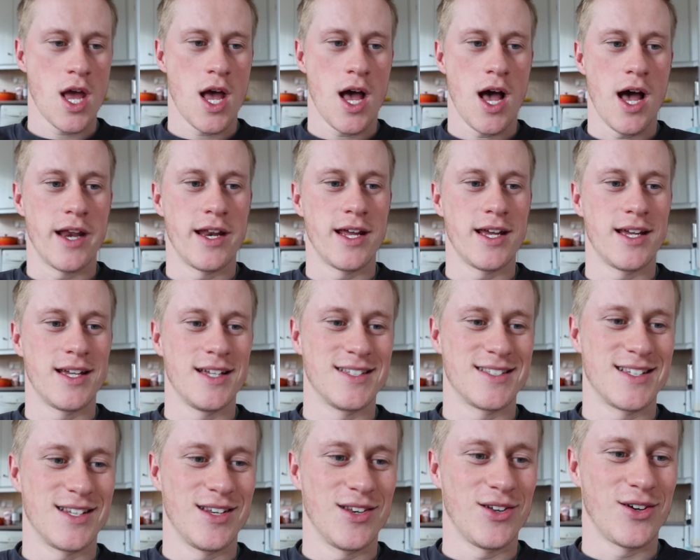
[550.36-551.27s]
and it
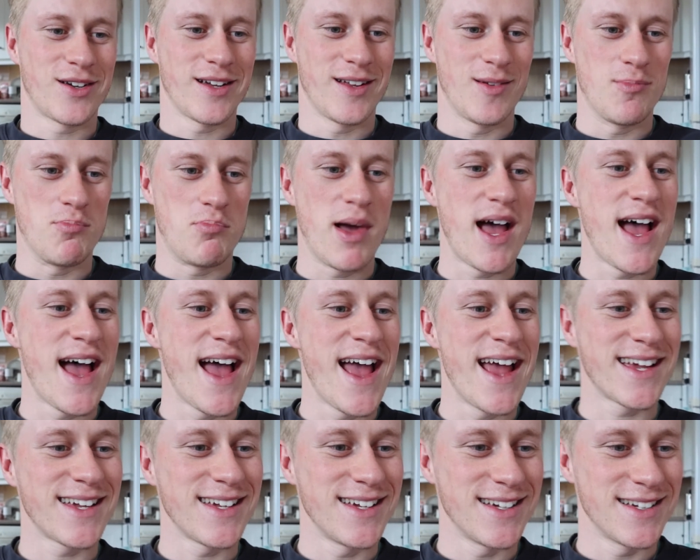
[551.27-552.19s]
is looking
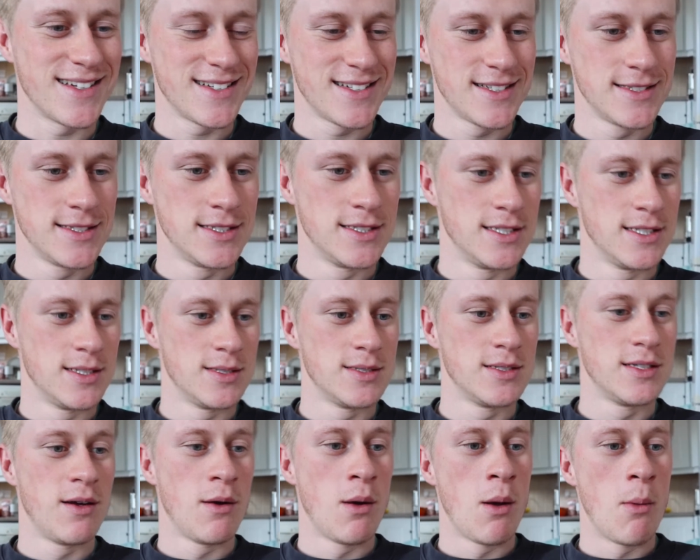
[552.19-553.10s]
peng
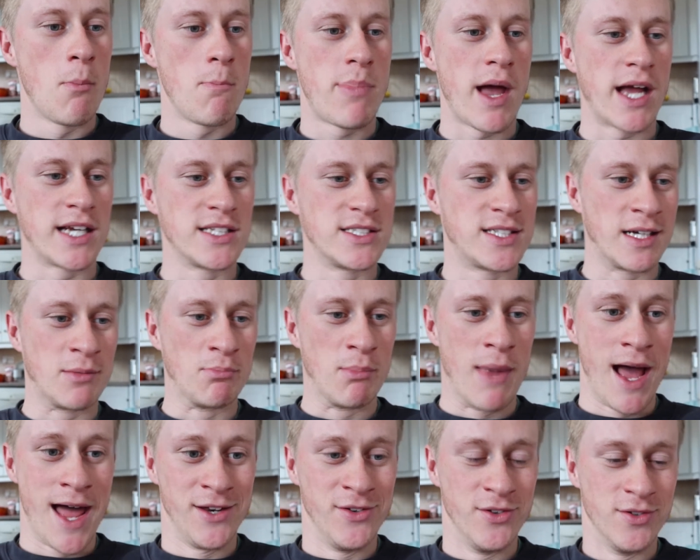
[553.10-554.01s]
ting,
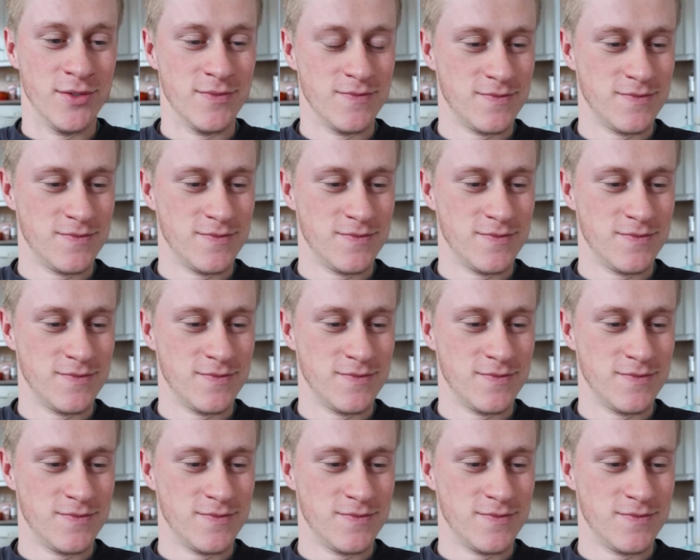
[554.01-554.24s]
man.